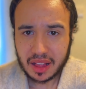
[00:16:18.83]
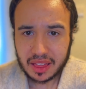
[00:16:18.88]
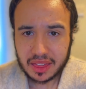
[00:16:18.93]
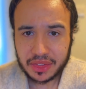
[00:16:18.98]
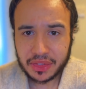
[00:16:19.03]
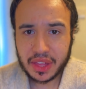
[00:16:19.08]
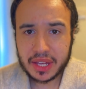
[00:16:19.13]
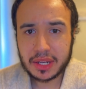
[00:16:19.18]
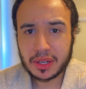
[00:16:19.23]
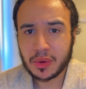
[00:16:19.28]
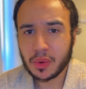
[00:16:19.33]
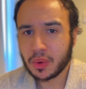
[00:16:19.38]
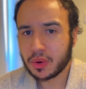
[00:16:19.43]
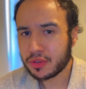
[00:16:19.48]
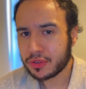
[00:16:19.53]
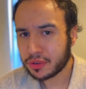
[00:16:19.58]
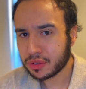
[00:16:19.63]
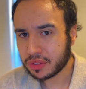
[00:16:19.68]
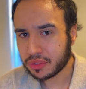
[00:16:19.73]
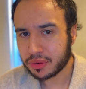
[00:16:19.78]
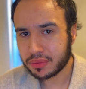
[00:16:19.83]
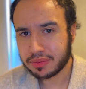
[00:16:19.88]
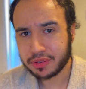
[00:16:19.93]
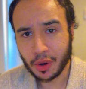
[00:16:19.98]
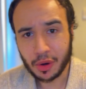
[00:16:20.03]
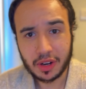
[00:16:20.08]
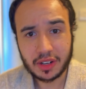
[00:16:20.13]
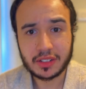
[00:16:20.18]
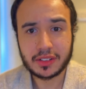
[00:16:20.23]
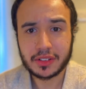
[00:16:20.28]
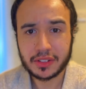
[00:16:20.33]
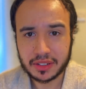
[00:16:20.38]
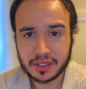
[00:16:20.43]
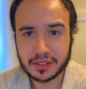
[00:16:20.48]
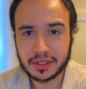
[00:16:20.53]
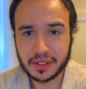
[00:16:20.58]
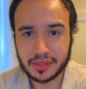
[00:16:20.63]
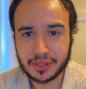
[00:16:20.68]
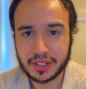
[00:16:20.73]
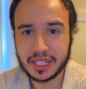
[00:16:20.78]
thing for hundreds
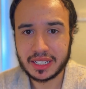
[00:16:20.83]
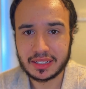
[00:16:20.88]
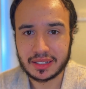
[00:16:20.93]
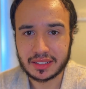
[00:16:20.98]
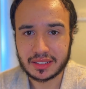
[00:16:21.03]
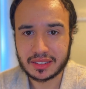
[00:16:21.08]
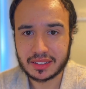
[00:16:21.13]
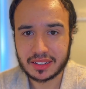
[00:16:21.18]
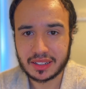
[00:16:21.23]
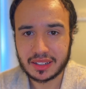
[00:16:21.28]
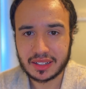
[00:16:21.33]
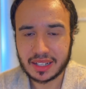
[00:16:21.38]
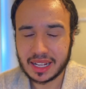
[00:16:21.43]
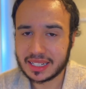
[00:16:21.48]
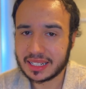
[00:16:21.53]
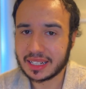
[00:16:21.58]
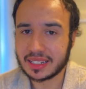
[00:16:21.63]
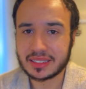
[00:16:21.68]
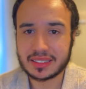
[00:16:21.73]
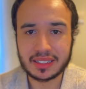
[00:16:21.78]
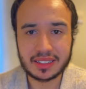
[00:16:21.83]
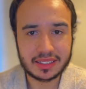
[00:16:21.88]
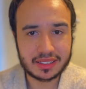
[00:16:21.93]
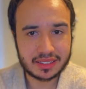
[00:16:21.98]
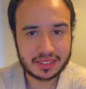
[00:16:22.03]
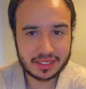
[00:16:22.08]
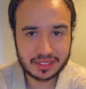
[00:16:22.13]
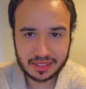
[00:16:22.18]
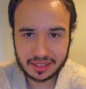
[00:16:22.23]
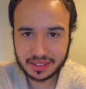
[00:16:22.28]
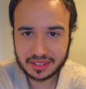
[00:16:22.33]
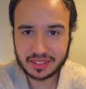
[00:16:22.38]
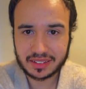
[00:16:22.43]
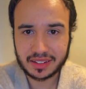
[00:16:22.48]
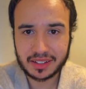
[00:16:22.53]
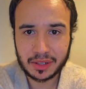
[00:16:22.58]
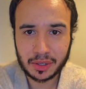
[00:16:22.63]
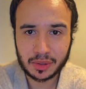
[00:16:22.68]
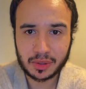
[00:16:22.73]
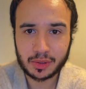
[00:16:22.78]
of years. Like I say, since
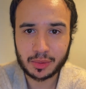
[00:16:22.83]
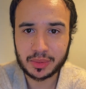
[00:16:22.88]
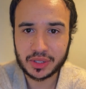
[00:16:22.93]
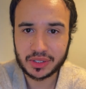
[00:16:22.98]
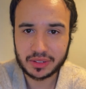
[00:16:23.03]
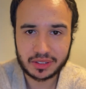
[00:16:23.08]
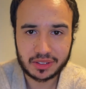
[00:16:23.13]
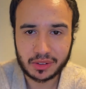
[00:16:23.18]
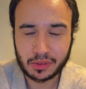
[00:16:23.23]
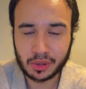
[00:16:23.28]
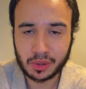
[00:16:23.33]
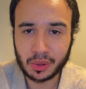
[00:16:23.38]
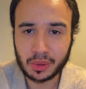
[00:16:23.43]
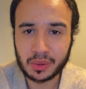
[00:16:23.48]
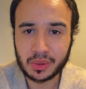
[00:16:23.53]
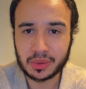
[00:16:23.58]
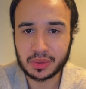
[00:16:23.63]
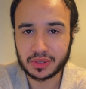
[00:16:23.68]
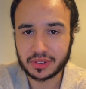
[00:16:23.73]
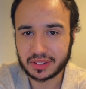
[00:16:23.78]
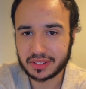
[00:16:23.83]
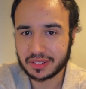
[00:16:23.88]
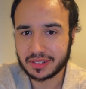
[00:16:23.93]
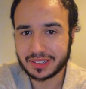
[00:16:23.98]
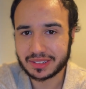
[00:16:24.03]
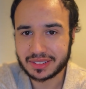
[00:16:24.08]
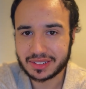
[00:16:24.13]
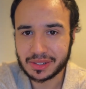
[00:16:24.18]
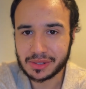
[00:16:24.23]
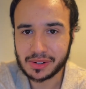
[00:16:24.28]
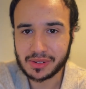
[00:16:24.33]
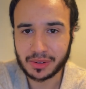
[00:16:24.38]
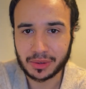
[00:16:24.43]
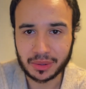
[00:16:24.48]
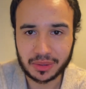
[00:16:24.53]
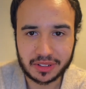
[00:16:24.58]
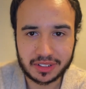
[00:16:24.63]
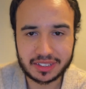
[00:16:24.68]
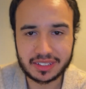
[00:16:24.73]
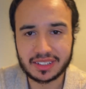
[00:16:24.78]
the Ottomans closed the Silk
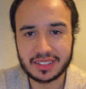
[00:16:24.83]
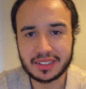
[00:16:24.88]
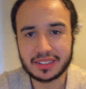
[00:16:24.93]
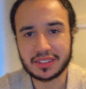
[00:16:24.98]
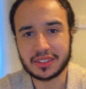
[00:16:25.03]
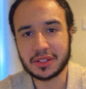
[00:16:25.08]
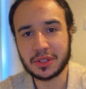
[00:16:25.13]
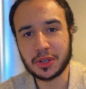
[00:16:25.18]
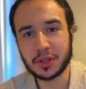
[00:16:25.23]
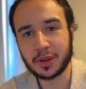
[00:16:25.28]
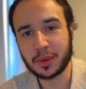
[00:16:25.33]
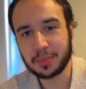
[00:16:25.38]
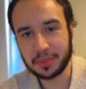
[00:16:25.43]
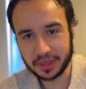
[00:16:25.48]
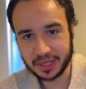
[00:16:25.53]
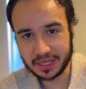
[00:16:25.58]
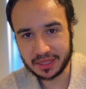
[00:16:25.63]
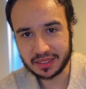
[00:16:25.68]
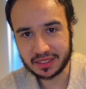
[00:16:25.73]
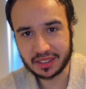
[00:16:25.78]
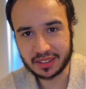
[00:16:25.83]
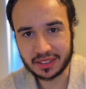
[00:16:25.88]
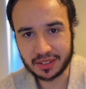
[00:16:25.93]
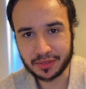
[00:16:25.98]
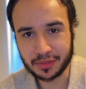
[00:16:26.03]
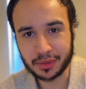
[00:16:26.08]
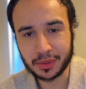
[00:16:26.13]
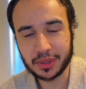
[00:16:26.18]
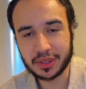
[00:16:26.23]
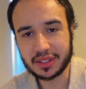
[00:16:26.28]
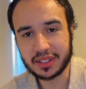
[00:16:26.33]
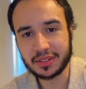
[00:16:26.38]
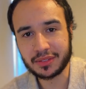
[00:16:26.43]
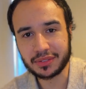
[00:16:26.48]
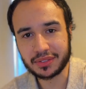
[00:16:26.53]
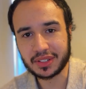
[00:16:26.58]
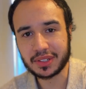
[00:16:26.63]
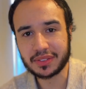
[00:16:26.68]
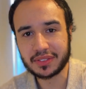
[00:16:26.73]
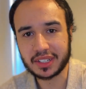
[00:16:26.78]
Road, since the Europeans in the
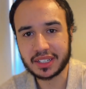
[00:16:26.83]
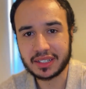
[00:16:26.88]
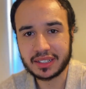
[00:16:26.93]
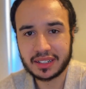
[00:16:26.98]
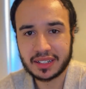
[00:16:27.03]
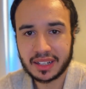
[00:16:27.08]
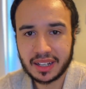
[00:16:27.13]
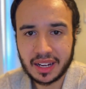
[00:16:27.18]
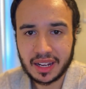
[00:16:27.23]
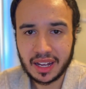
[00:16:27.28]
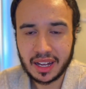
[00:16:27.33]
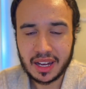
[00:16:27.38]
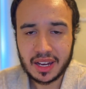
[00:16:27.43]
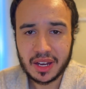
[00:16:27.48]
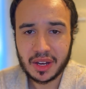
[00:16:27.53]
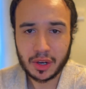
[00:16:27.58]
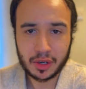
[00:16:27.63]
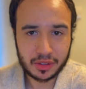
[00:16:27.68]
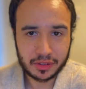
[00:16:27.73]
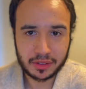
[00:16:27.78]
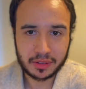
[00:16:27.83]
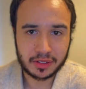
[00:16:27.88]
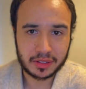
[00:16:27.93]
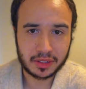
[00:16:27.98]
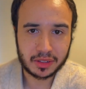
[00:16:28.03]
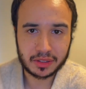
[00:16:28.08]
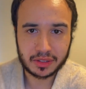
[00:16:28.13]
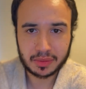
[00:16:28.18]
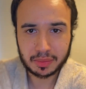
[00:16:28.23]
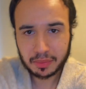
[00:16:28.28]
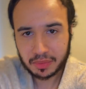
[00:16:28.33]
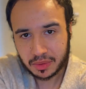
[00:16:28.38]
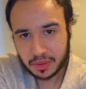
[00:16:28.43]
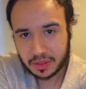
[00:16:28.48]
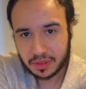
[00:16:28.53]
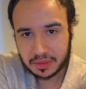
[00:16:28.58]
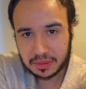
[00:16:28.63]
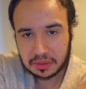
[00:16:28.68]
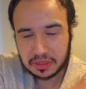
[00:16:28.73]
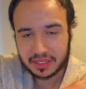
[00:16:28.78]
1500s
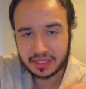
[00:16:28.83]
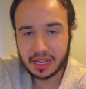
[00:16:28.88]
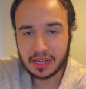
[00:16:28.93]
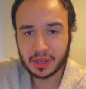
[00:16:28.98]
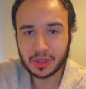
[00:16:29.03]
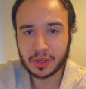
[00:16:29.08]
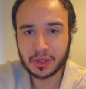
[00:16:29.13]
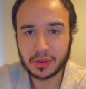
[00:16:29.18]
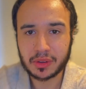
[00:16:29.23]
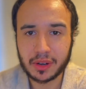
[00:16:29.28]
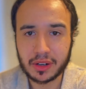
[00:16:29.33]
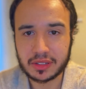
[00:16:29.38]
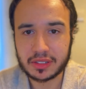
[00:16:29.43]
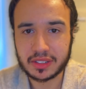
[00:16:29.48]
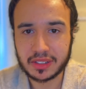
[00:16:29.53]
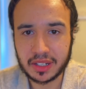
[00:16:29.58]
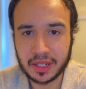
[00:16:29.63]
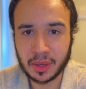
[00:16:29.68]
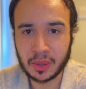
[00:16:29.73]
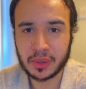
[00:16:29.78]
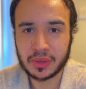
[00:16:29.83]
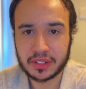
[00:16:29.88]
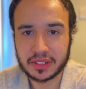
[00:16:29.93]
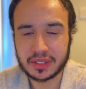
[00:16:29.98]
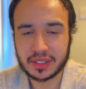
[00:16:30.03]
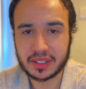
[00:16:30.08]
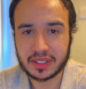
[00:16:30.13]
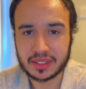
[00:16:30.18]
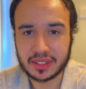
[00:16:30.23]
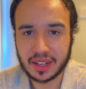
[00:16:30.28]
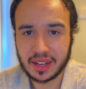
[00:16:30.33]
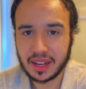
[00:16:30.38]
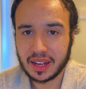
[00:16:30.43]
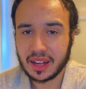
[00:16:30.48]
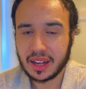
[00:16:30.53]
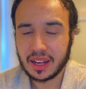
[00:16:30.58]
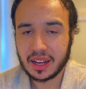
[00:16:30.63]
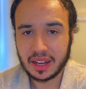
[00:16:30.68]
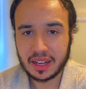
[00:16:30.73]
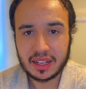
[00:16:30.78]
sailed across the oceans,
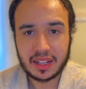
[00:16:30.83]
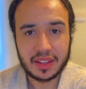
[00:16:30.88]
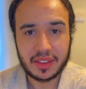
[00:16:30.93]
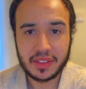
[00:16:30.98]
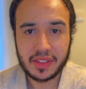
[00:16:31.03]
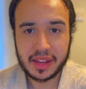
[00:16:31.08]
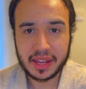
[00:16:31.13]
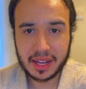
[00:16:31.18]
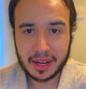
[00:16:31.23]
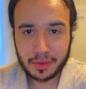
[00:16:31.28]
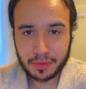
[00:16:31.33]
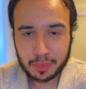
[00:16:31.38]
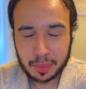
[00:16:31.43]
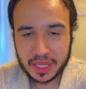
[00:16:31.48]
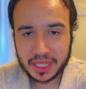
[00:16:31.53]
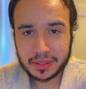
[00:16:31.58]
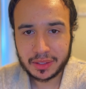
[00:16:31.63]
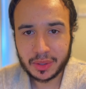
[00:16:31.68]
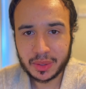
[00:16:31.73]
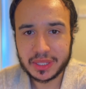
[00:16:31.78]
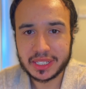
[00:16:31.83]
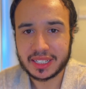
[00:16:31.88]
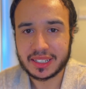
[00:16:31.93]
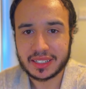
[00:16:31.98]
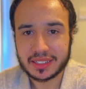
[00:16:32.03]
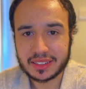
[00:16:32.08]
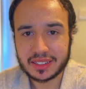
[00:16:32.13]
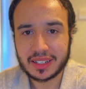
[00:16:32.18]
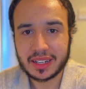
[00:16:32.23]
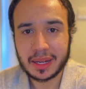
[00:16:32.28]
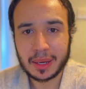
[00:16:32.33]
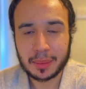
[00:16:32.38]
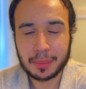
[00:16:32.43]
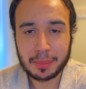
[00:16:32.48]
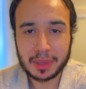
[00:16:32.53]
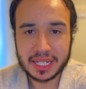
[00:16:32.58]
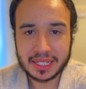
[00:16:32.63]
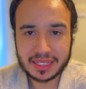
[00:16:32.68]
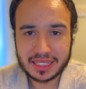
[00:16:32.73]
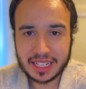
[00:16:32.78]
they have been doing this. They have
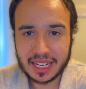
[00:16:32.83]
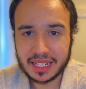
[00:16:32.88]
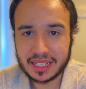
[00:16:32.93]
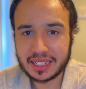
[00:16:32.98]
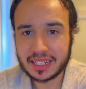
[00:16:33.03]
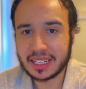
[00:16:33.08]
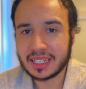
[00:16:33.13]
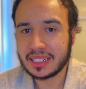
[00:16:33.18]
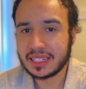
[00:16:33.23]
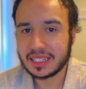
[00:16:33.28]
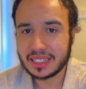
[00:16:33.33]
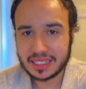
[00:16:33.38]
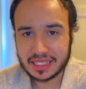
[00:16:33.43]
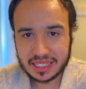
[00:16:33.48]
been taking.